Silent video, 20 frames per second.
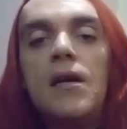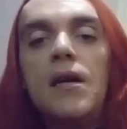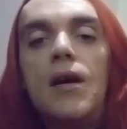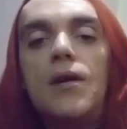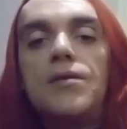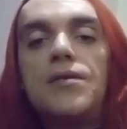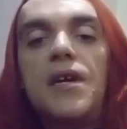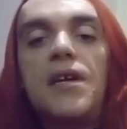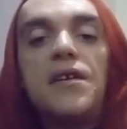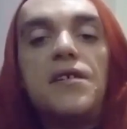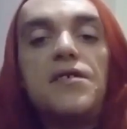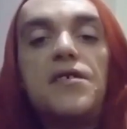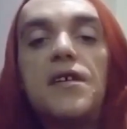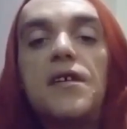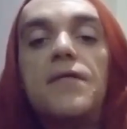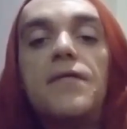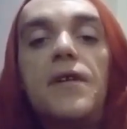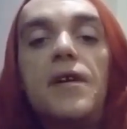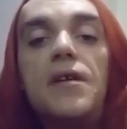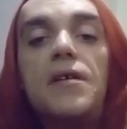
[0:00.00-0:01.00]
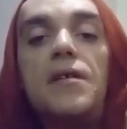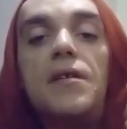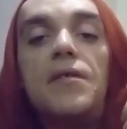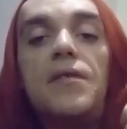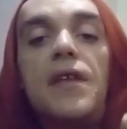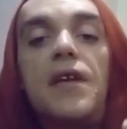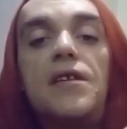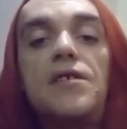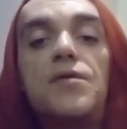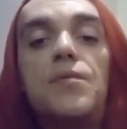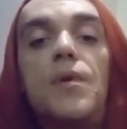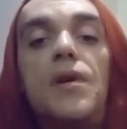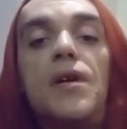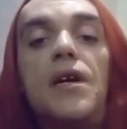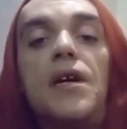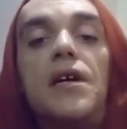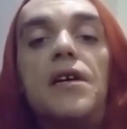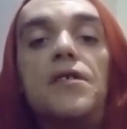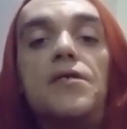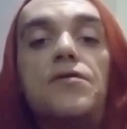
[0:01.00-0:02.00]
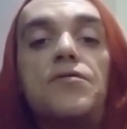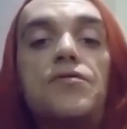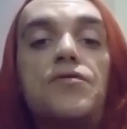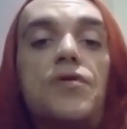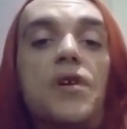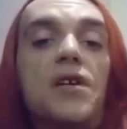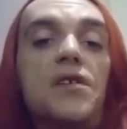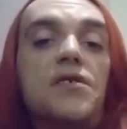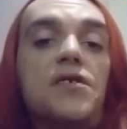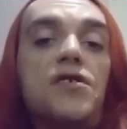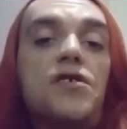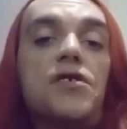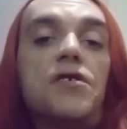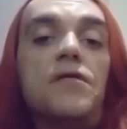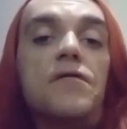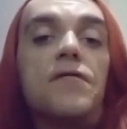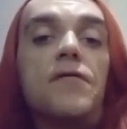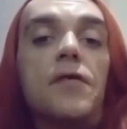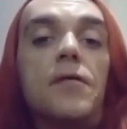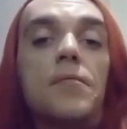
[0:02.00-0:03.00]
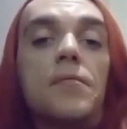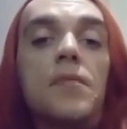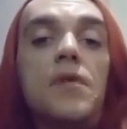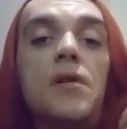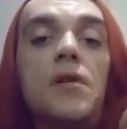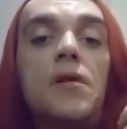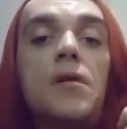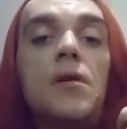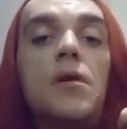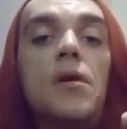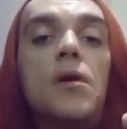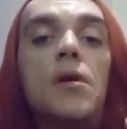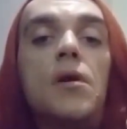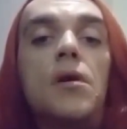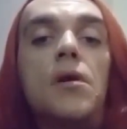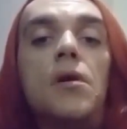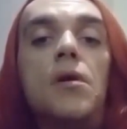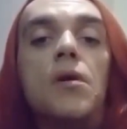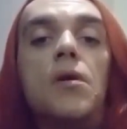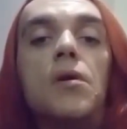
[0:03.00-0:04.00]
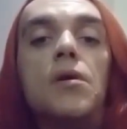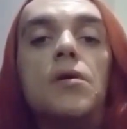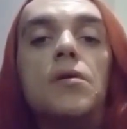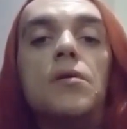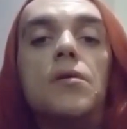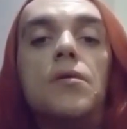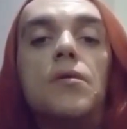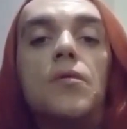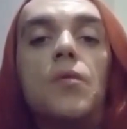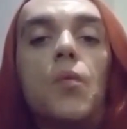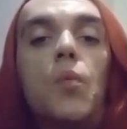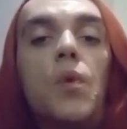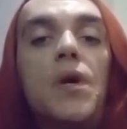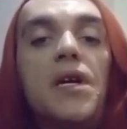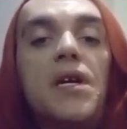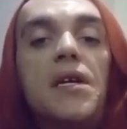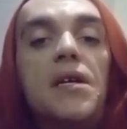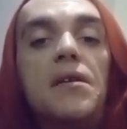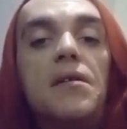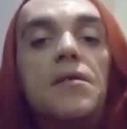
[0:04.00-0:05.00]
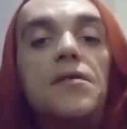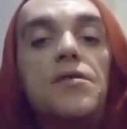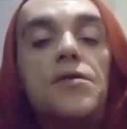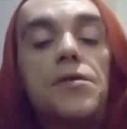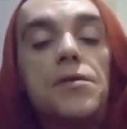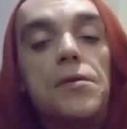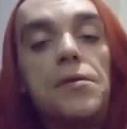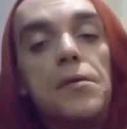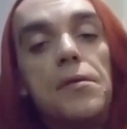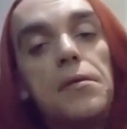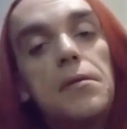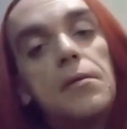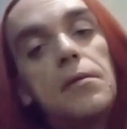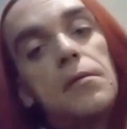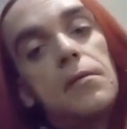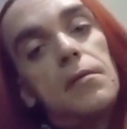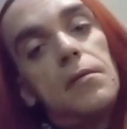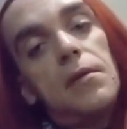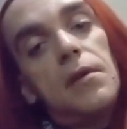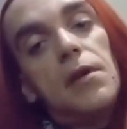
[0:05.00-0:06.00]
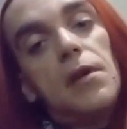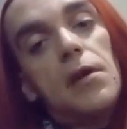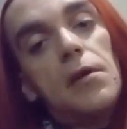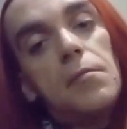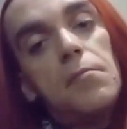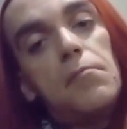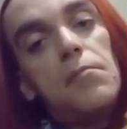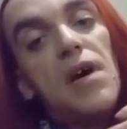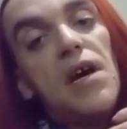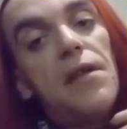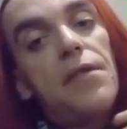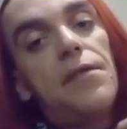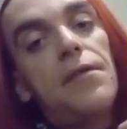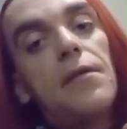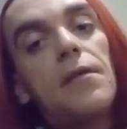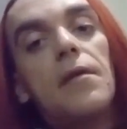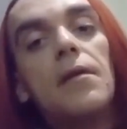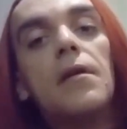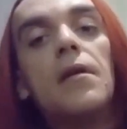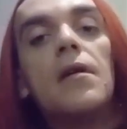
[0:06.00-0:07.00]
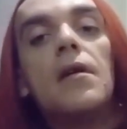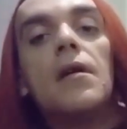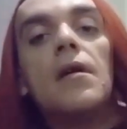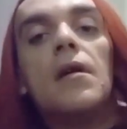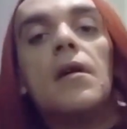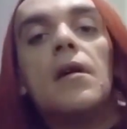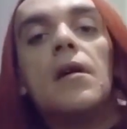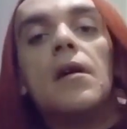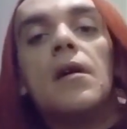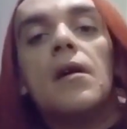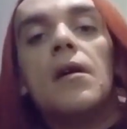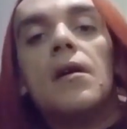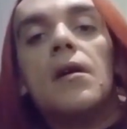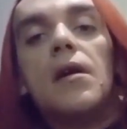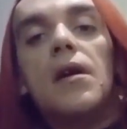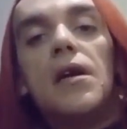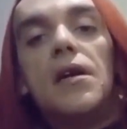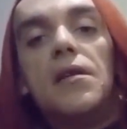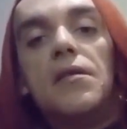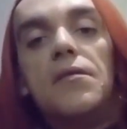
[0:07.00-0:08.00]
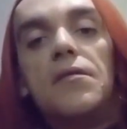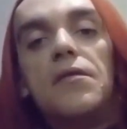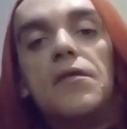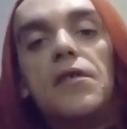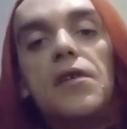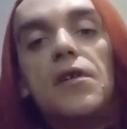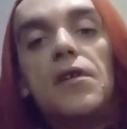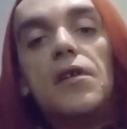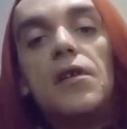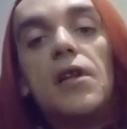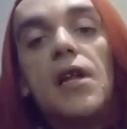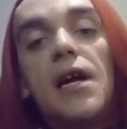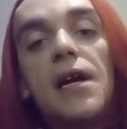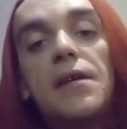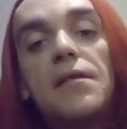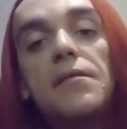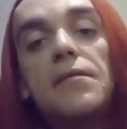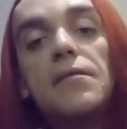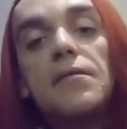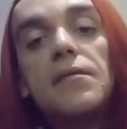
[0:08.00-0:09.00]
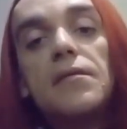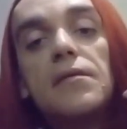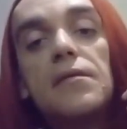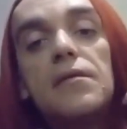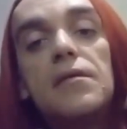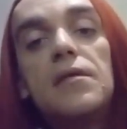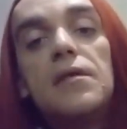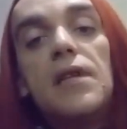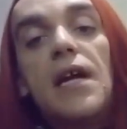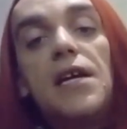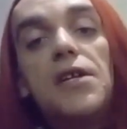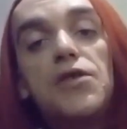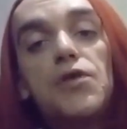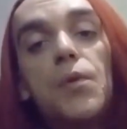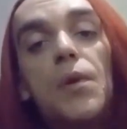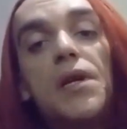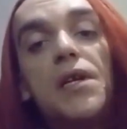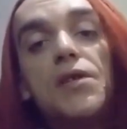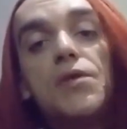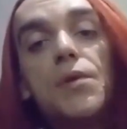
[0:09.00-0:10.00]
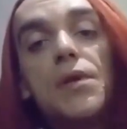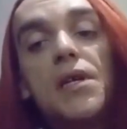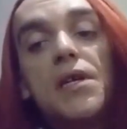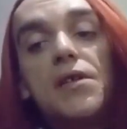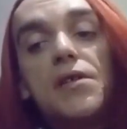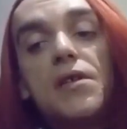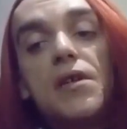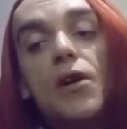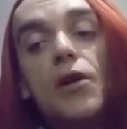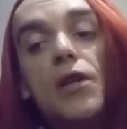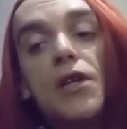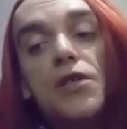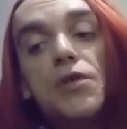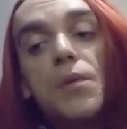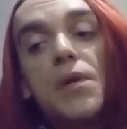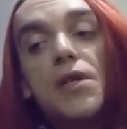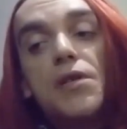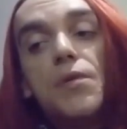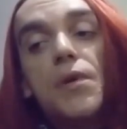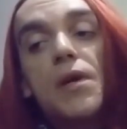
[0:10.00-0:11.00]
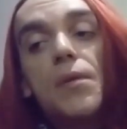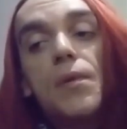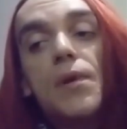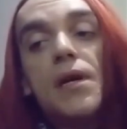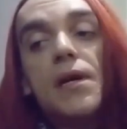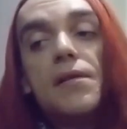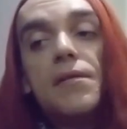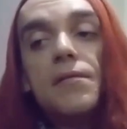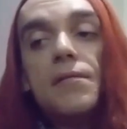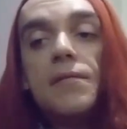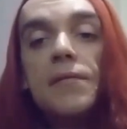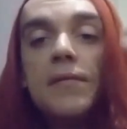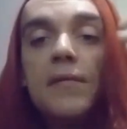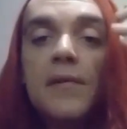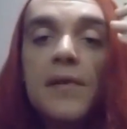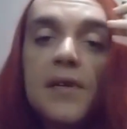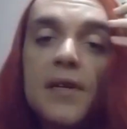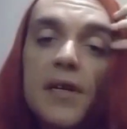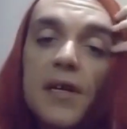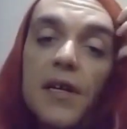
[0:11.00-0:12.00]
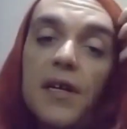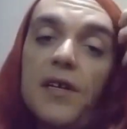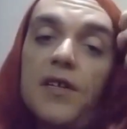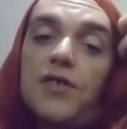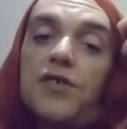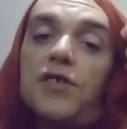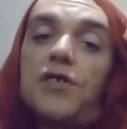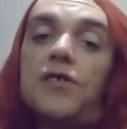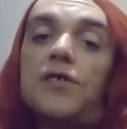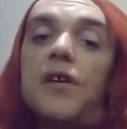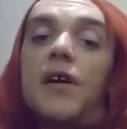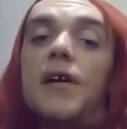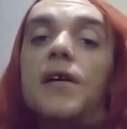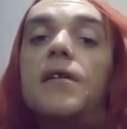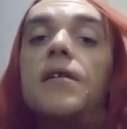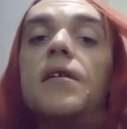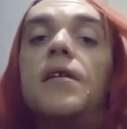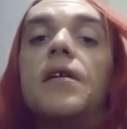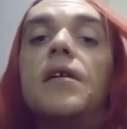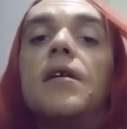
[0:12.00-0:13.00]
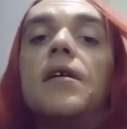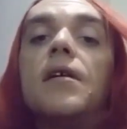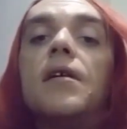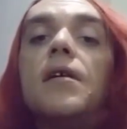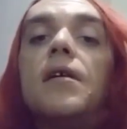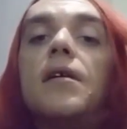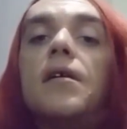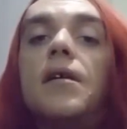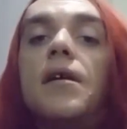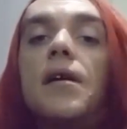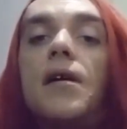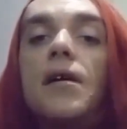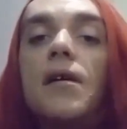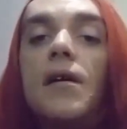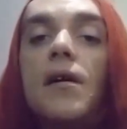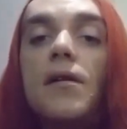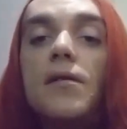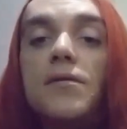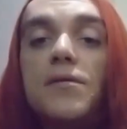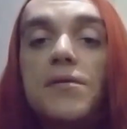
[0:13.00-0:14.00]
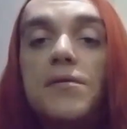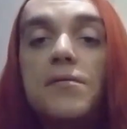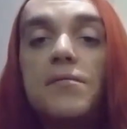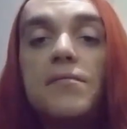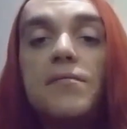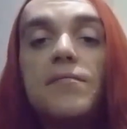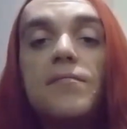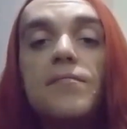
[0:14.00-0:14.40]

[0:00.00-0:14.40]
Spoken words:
I was getting sick of it. And that's when I transitioned from weed to, meth in, like late 2020, early 2021. And it's just like, yeah, I was.